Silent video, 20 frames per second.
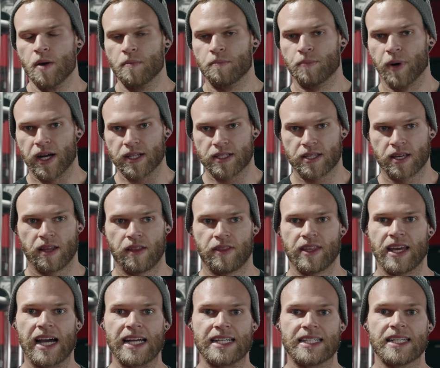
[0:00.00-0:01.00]
But
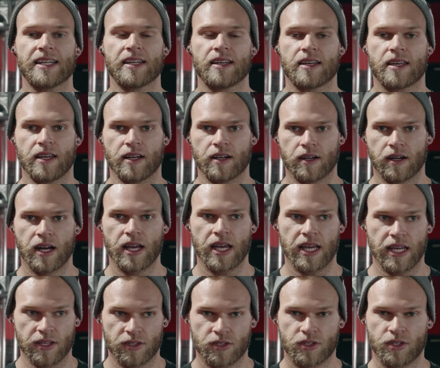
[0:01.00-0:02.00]
the idea here
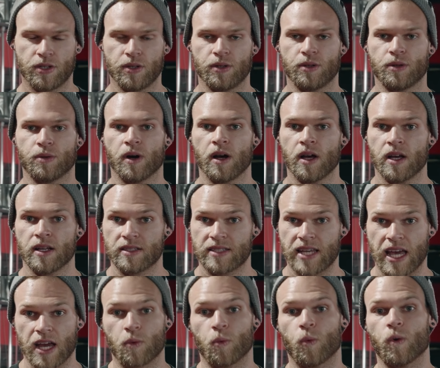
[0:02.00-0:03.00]
is to
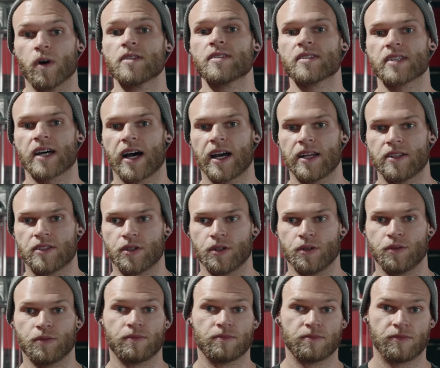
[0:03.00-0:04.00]
take one side
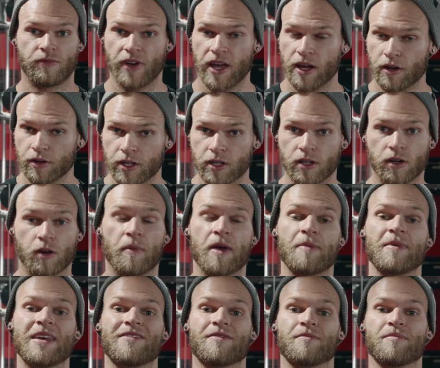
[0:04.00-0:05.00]
to failure, or
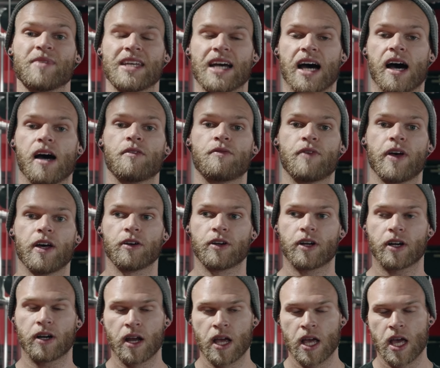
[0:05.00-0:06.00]
maybe even beyond
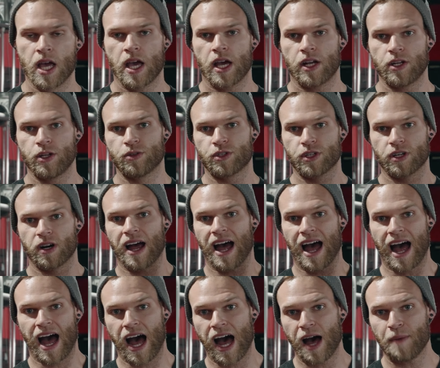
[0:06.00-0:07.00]
failure, and use your
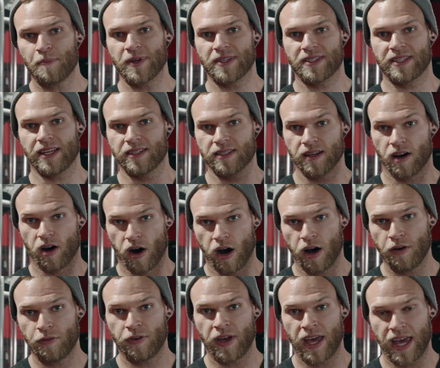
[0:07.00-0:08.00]
opposite
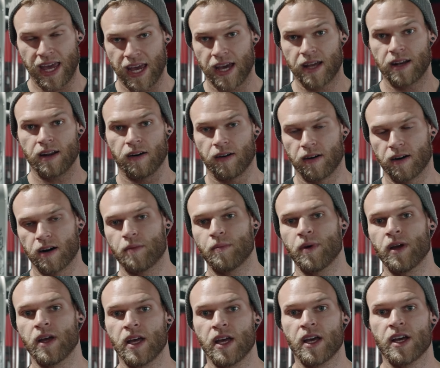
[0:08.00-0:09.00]
offhand
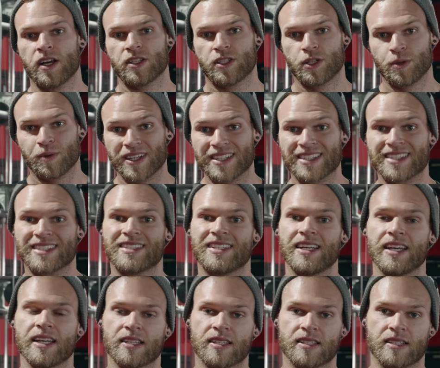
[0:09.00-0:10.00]
arm to
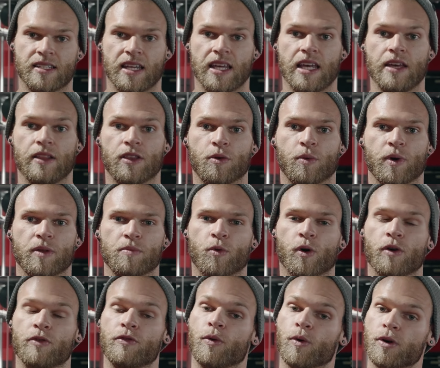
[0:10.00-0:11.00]
assist either with
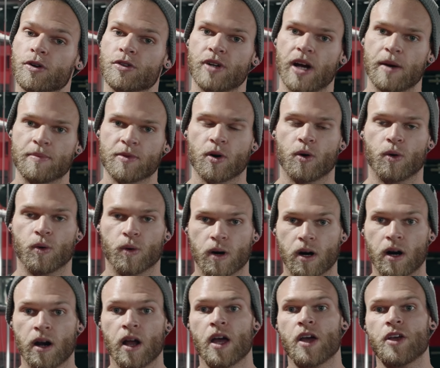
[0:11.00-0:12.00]
more force reps,
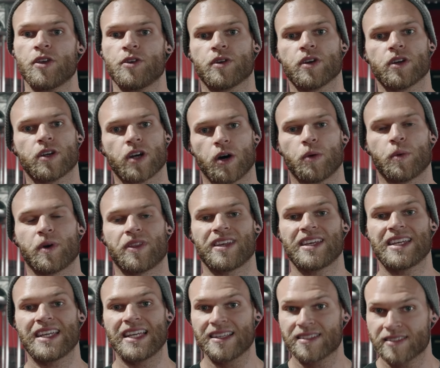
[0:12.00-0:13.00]
or you can go with
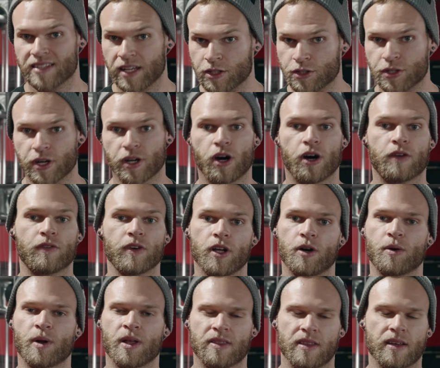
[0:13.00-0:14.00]
eccentric
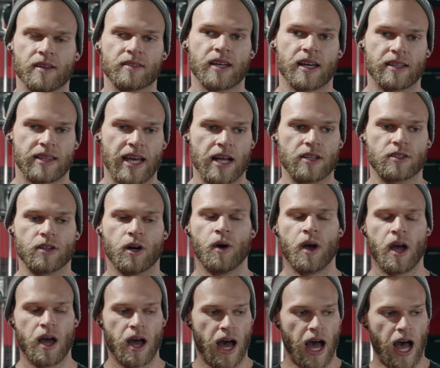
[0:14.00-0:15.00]
overloading, things like that. So
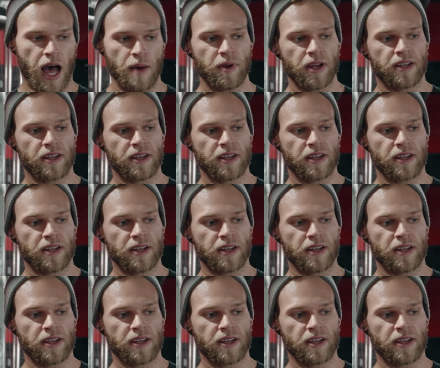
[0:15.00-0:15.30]
I'm gonna